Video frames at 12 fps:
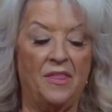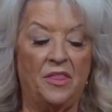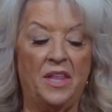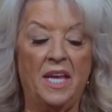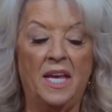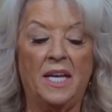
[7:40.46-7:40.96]

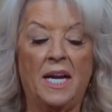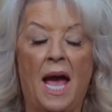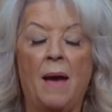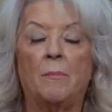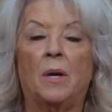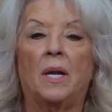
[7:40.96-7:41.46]
and then
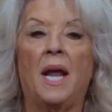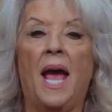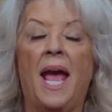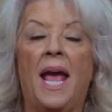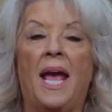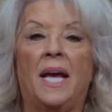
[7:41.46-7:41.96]
I'm gonna
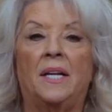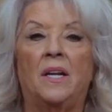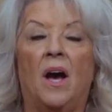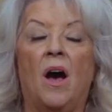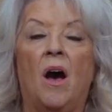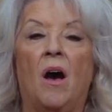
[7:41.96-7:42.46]
add
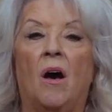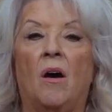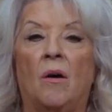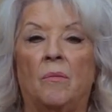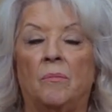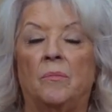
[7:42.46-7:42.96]

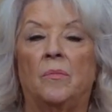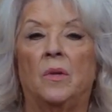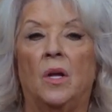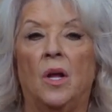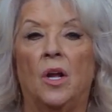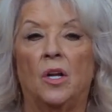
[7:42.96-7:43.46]
um,
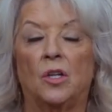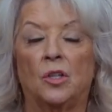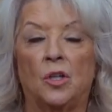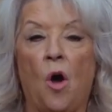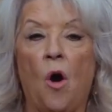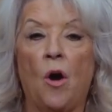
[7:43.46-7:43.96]

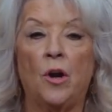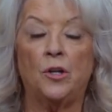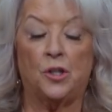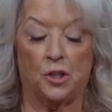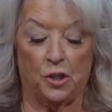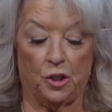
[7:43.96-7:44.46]

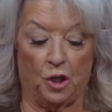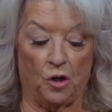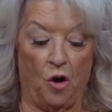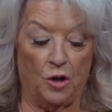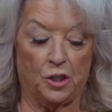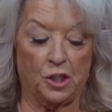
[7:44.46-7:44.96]
large, the
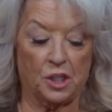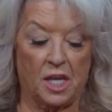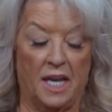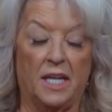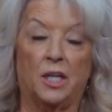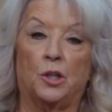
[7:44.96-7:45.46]
largest
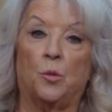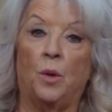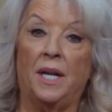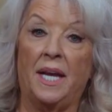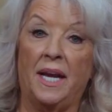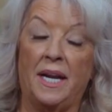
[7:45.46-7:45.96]
can, a
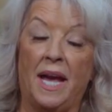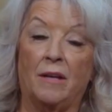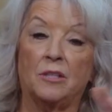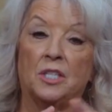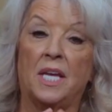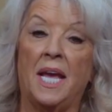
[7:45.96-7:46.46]
28
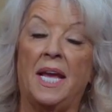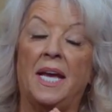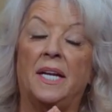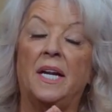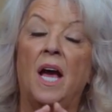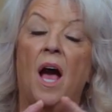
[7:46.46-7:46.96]
ounce
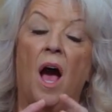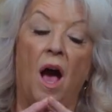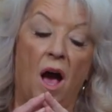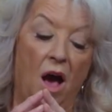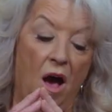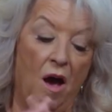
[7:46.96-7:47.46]
can
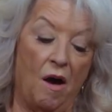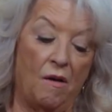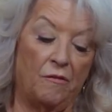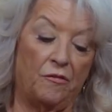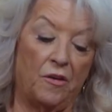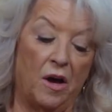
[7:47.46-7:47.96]

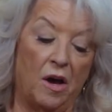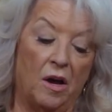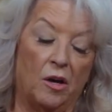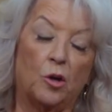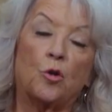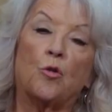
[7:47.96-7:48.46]
of
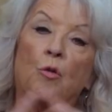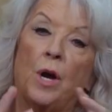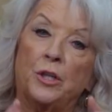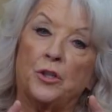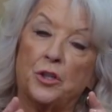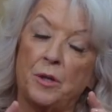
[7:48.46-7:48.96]
uh,
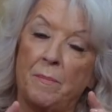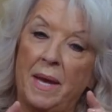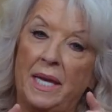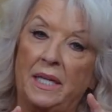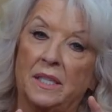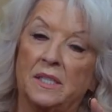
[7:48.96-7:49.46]
crushed
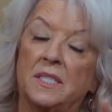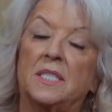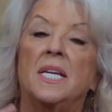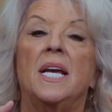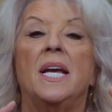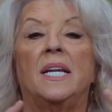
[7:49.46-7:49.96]

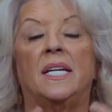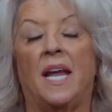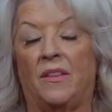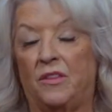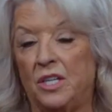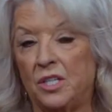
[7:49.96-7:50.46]
tomatoes.
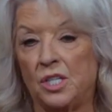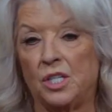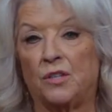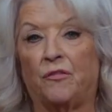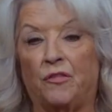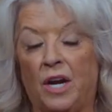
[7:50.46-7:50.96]
Now, this
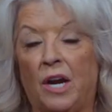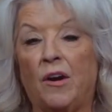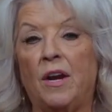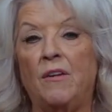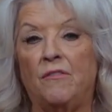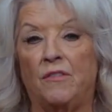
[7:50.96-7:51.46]
is
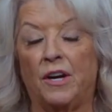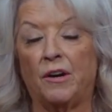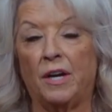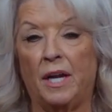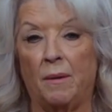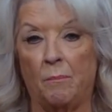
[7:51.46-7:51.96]
very,
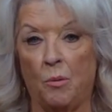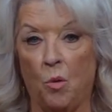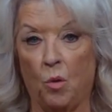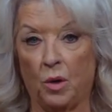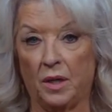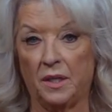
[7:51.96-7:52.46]
very
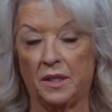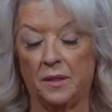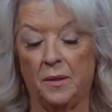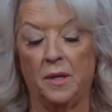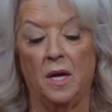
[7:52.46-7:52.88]
important.